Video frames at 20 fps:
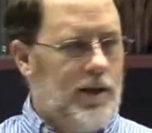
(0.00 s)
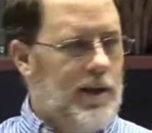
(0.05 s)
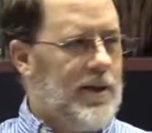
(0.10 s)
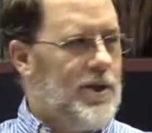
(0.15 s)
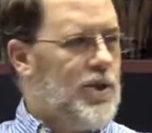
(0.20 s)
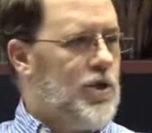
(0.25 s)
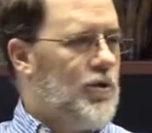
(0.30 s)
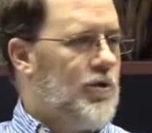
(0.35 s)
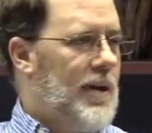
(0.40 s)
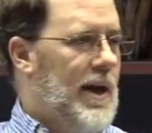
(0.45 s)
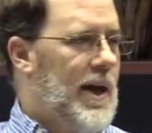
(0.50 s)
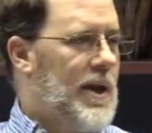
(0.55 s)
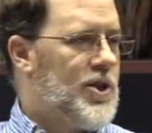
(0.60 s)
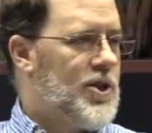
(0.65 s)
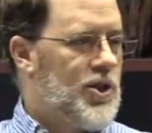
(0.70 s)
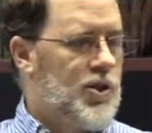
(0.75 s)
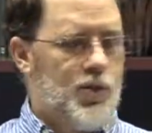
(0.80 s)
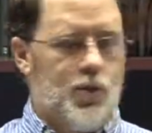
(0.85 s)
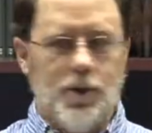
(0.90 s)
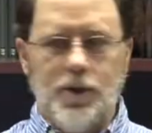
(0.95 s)

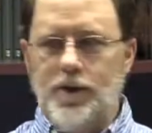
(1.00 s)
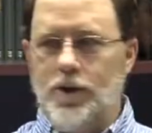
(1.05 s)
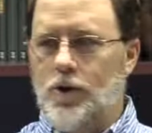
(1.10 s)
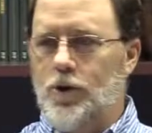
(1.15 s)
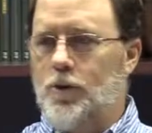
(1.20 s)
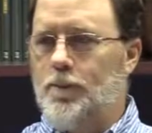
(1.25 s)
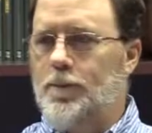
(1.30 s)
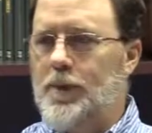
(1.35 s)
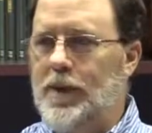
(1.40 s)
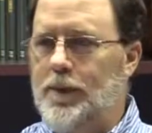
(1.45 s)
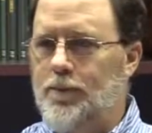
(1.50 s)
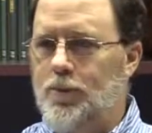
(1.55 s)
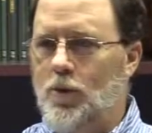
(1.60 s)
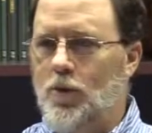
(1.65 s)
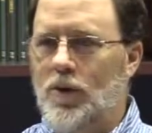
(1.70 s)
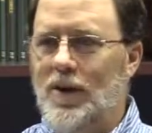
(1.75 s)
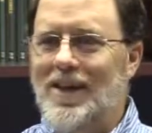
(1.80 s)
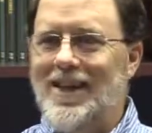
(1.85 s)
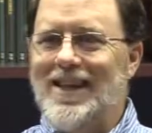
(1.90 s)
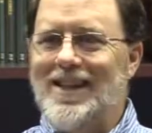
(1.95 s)
interactions with other people,